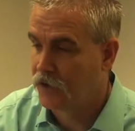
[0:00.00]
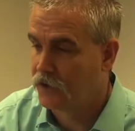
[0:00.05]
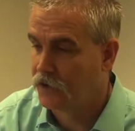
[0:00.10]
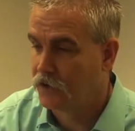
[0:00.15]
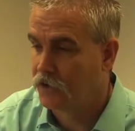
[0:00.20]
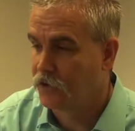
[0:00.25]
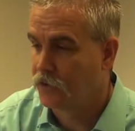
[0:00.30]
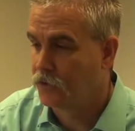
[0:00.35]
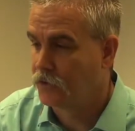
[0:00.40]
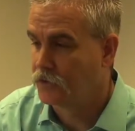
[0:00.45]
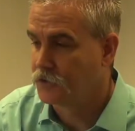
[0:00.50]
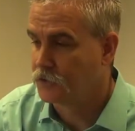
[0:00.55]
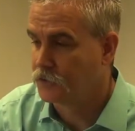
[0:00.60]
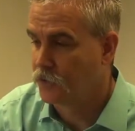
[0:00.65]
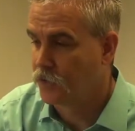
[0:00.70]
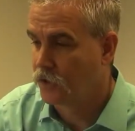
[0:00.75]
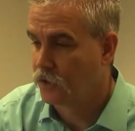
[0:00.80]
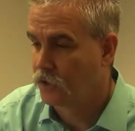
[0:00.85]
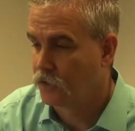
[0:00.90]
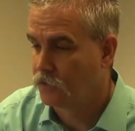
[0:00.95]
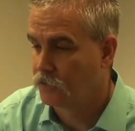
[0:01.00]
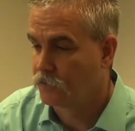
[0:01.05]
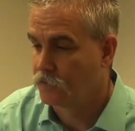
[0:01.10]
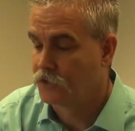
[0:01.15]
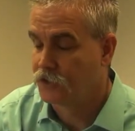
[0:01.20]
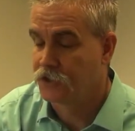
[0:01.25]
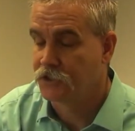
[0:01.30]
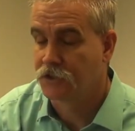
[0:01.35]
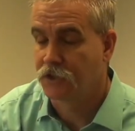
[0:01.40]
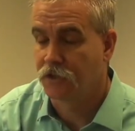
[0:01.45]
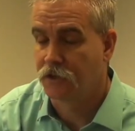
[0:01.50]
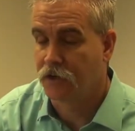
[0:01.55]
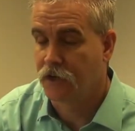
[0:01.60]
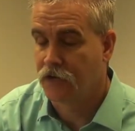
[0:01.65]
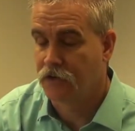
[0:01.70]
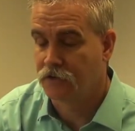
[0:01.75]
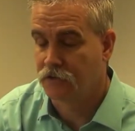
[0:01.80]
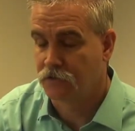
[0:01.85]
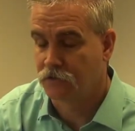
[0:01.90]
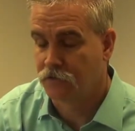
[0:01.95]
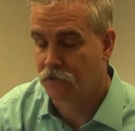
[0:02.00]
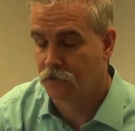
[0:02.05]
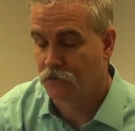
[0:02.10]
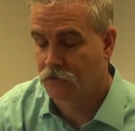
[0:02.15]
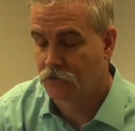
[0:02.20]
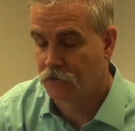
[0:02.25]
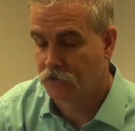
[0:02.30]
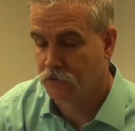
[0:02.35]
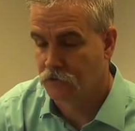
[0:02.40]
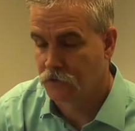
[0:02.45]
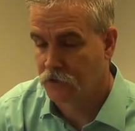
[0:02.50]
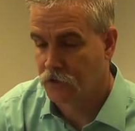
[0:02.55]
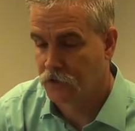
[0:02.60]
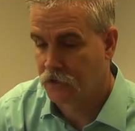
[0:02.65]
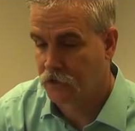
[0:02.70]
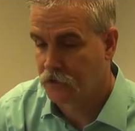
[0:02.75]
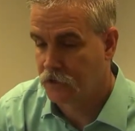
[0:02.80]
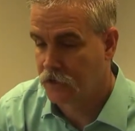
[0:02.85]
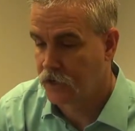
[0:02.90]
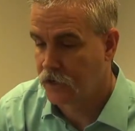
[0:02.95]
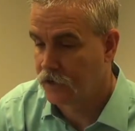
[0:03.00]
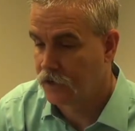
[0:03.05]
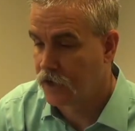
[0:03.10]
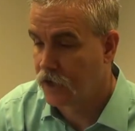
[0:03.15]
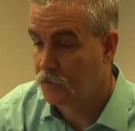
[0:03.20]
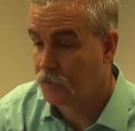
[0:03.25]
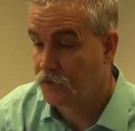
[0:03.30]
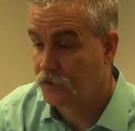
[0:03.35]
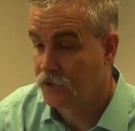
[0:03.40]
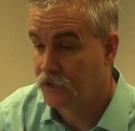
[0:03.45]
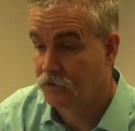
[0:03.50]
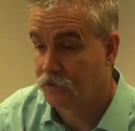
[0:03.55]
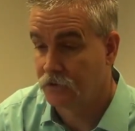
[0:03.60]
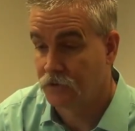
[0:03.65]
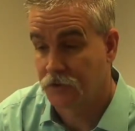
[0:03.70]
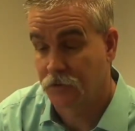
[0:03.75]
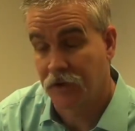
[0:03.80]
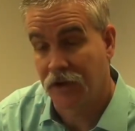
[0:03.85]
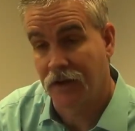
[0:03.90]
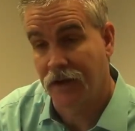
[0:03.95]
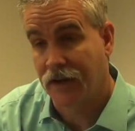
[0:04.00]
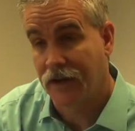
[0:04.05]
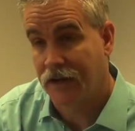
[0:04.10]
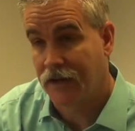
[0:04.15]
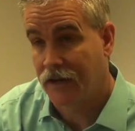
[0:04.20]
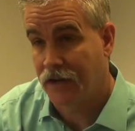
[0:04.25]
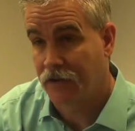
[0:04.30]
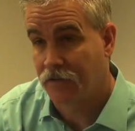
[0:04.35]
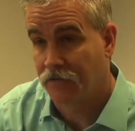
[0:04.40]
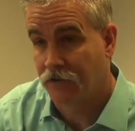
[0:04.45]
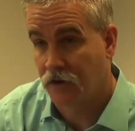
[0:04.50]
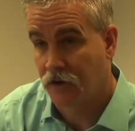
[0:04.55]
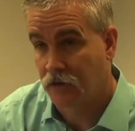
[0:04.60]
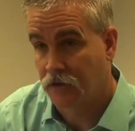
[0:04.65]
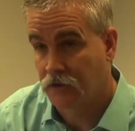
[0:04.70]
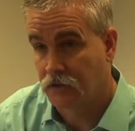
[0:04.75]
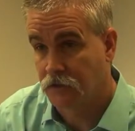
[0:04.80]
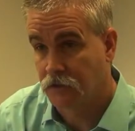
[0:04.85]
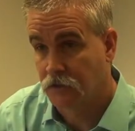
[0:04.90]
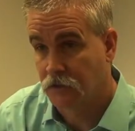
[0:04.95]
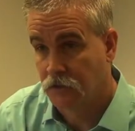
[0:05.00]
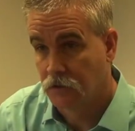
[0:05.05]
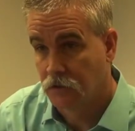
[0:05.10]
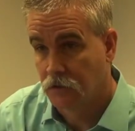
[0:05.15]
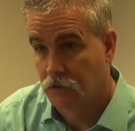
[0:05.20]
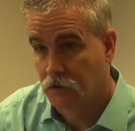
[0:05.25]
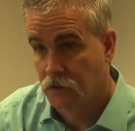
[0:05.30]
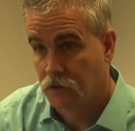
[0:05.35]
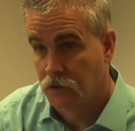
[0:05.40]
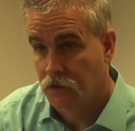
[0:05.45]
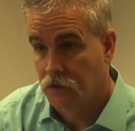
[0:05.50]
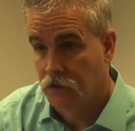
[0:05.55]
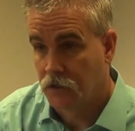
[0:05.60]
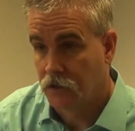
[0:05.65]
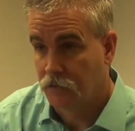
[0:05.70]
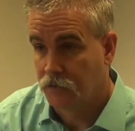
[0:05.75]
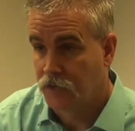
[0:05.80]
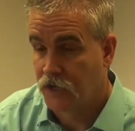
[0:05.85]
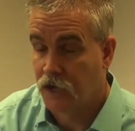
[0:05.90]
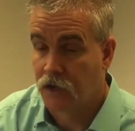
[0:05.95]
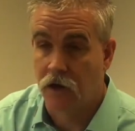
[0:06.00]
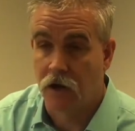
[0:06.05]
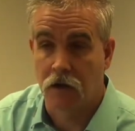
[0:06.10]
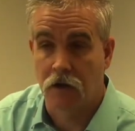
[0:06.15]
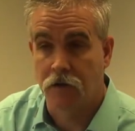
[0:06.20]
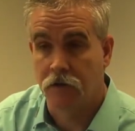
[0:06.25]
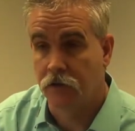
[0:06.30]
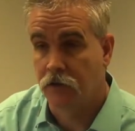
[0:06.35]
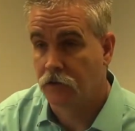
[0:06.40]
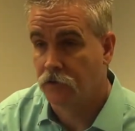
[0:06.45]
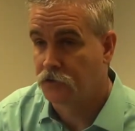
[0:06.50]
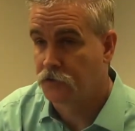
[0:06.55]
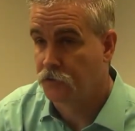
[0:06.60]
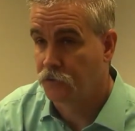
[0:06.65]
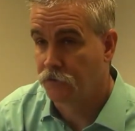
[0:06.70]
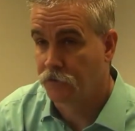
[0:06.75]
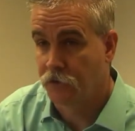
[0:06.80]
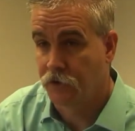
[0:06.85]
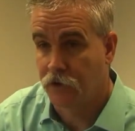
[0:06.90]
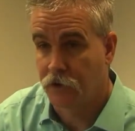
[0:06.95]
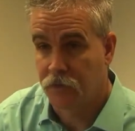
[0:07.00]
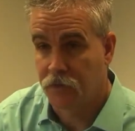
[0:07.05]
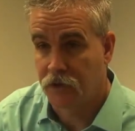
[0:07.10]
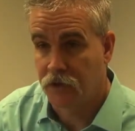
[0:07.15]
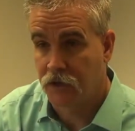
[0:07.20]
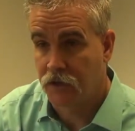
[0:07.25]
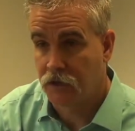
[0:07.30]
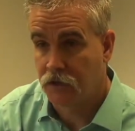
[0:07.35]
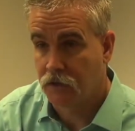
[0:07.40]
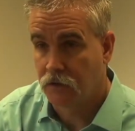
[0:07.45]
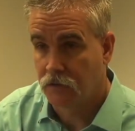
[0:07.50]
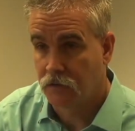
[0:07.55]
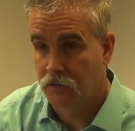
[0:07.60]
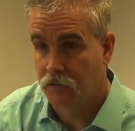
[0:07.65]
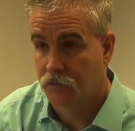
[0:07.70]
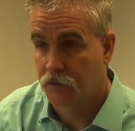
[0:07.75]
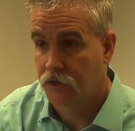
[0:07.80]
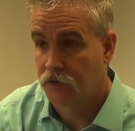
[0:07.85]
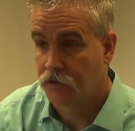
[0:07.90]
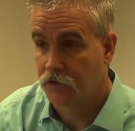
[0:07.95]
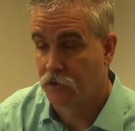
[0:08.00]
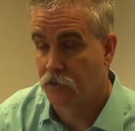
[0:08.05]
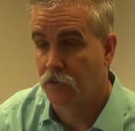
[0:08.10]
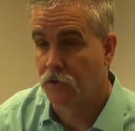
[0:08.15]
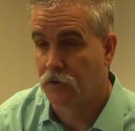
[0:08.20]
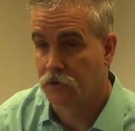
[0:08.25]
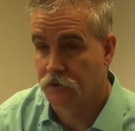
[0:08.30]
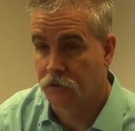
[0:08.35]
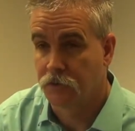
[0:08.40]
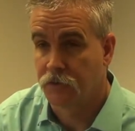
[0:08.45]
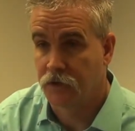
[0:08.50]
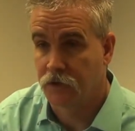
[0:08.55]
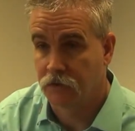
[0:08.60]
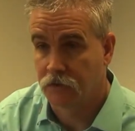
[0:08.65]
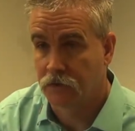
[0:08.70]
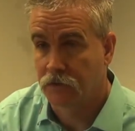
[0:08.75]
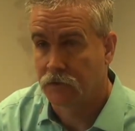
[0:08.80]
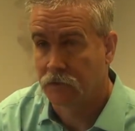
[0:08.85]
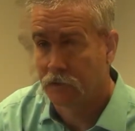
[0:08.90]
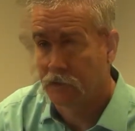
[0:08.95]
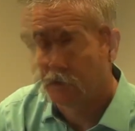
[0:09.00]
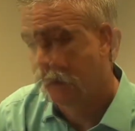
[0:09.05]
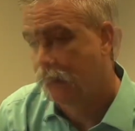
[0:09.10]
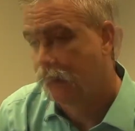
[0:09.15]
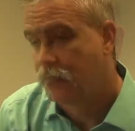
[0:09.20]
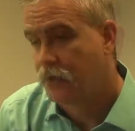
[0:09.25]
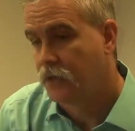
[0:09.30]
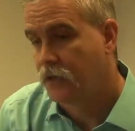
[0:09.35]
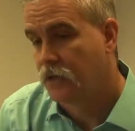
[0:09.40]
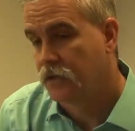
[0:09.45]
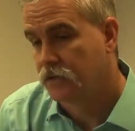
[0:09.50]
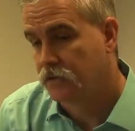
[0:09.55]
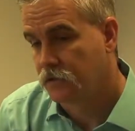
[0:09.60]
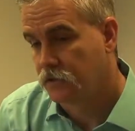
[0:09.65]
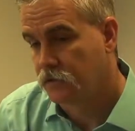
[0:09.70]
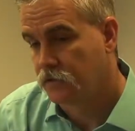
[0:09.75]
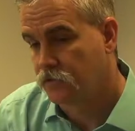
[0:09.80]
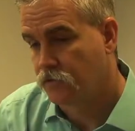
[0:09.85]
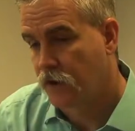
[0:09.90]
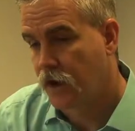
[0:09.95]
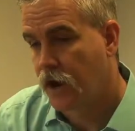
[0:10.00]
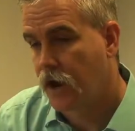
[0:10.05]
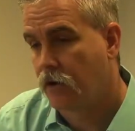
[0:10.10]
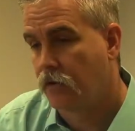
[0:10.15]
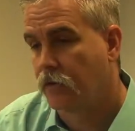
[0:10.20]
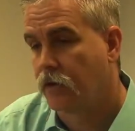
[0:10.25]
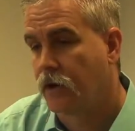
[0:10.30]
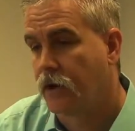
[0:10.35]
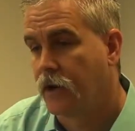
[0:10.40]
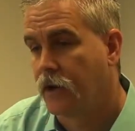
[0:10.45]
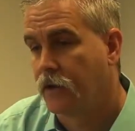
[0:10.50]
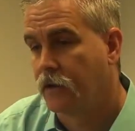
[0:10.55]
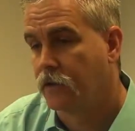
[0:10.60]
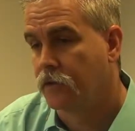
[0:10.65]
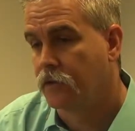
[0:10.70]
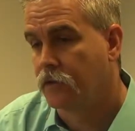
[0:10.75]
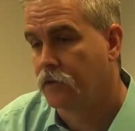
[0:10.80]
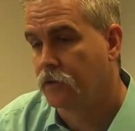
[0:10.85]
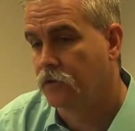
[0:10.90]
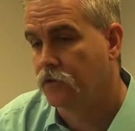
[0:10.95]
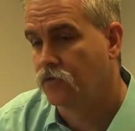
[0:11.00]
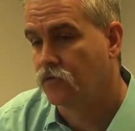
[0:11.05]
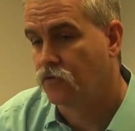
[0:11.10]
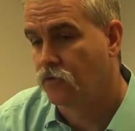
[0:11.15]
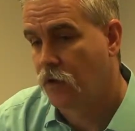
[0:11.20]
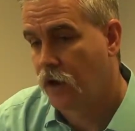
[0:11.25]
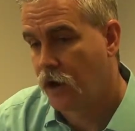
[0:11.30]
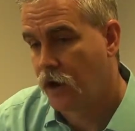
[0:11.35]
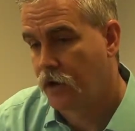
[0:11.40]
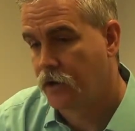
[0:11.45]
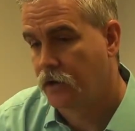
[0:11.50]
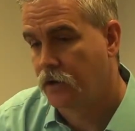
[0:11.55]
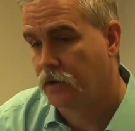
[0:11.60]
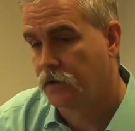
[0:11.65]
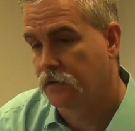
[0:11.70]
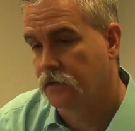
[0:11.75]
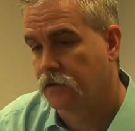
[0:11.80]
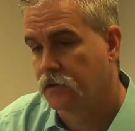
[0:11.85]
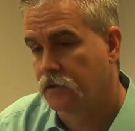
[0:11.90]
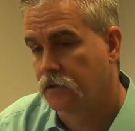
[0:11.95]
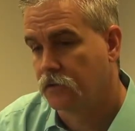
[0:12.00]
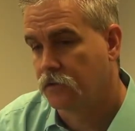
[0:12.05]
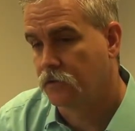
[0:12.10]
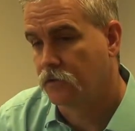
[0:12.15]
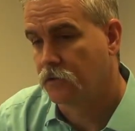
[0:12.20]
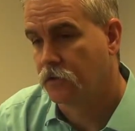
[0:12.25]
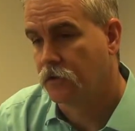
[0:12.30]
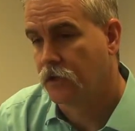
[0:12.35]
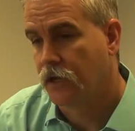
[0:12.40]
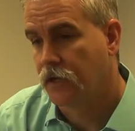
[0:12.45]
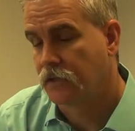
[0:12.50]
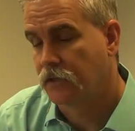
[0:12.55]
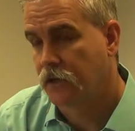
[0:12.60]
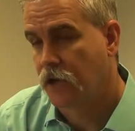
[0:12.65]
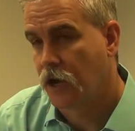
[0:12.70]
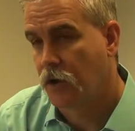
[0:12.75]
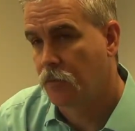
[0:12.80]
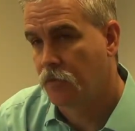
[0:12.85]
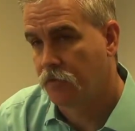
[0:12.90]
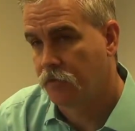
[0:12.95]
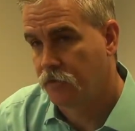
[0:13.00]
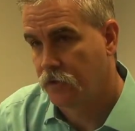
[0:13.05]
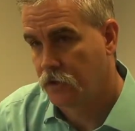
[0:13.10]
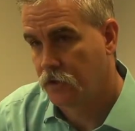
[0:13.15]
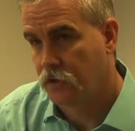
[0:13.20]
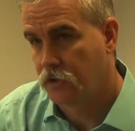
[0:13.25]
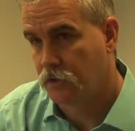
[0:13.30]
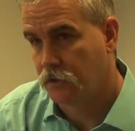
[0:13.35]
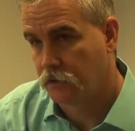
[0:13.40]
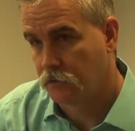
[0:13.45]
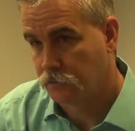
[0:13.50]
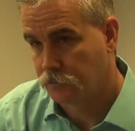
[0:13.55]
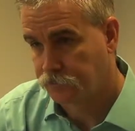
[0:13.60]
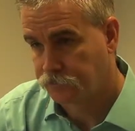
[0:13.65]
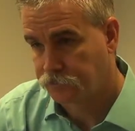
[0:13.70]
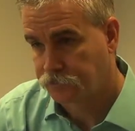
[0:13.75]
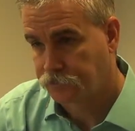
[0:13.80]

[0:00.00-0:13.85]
I know it was well over, just on the National Forest of North Carolina, I believe it was about 88 fires. Not all of those were very big, but there were some big ones. Because of the drought and the dryness during that time of year,